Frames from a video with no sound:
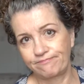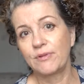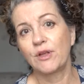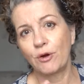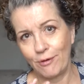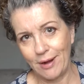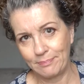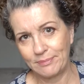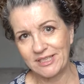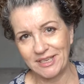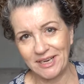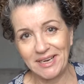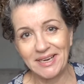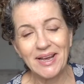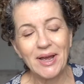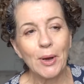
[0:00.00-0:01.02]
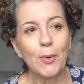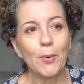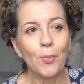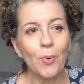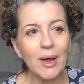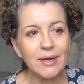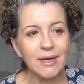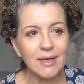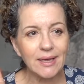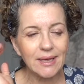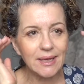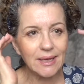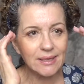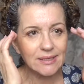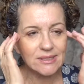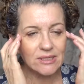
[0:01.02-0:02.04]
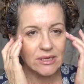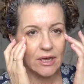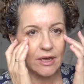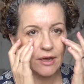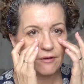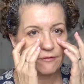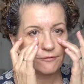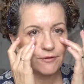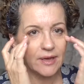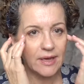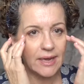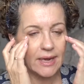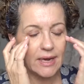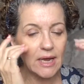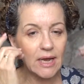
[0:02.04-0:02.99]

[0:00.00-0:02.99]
are empty. One is for here,